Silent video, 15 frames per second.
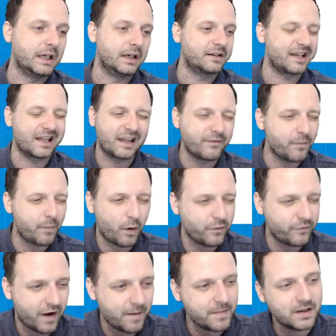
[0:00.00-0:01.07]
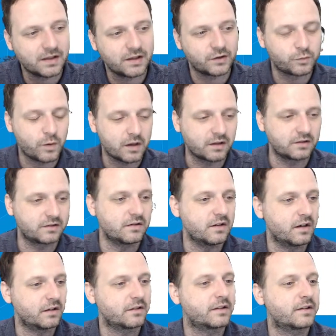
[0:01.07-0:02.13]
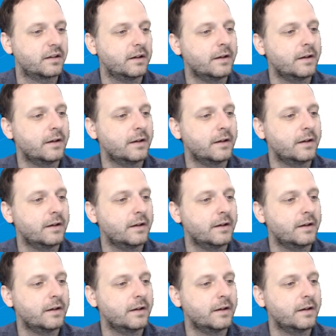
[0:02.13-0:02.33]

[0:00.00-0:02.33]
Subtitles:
11.5 million as well is nuts.